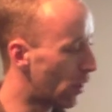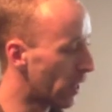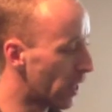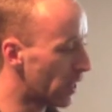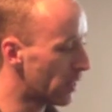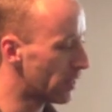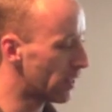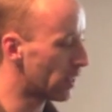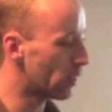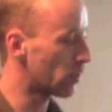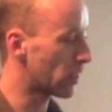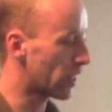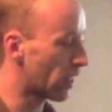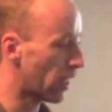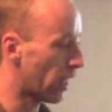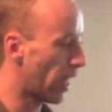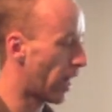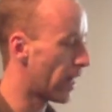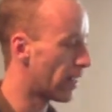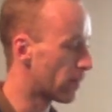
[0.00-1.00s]
ahead then and we
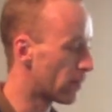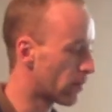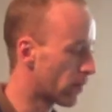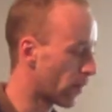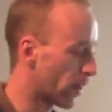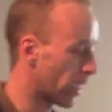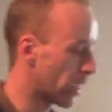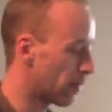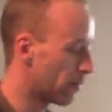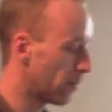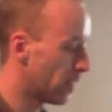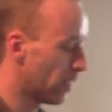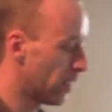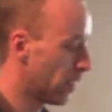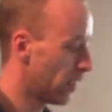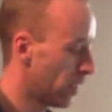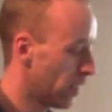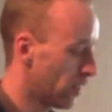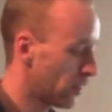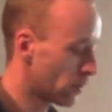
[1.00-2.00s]
clad and frame.
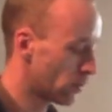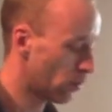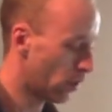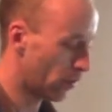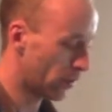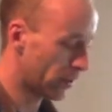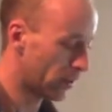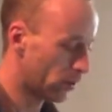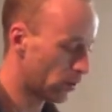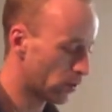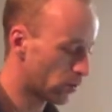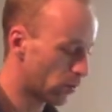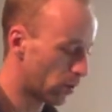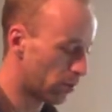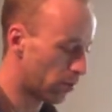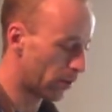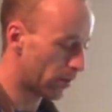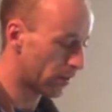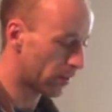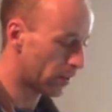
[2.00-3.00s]
So what we do is
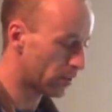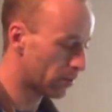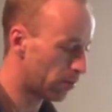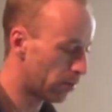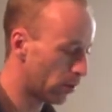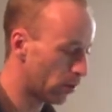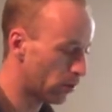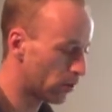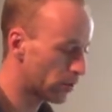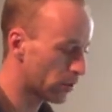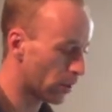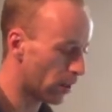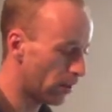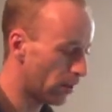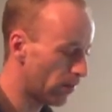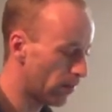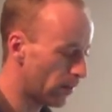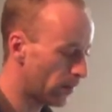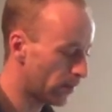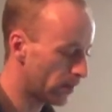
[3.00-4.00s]
we put this blue
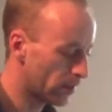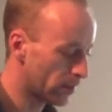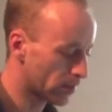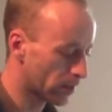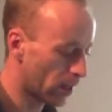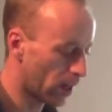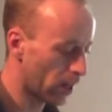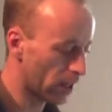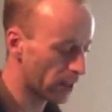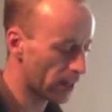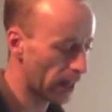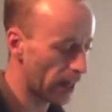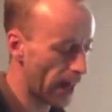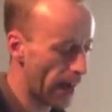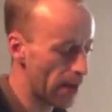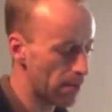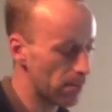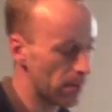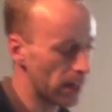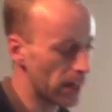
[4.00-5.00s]
stuff, it's called
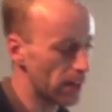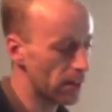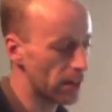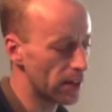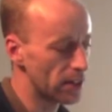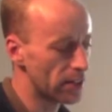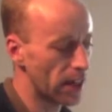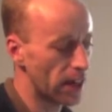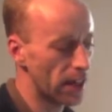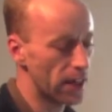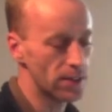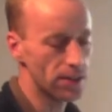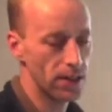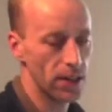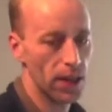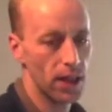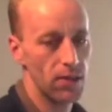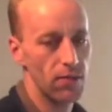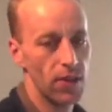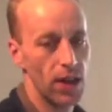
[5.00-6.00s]
Cladmate, it has an
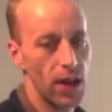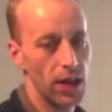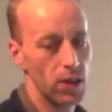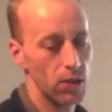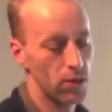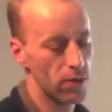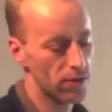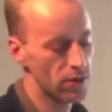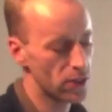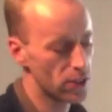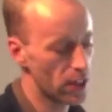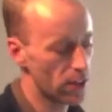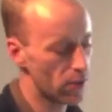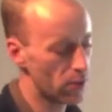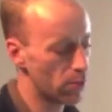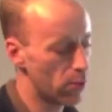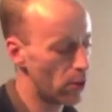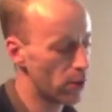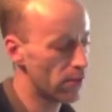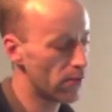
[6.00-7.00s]
R value of
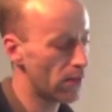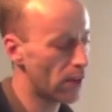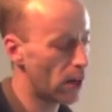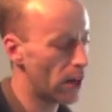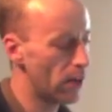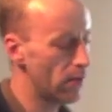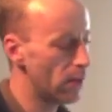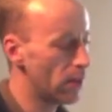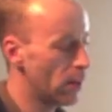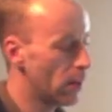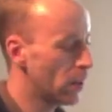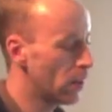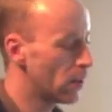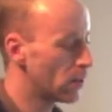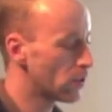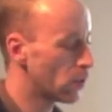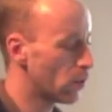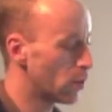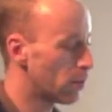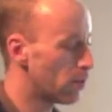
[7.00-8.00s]
7.5.
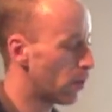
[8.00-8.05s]
So we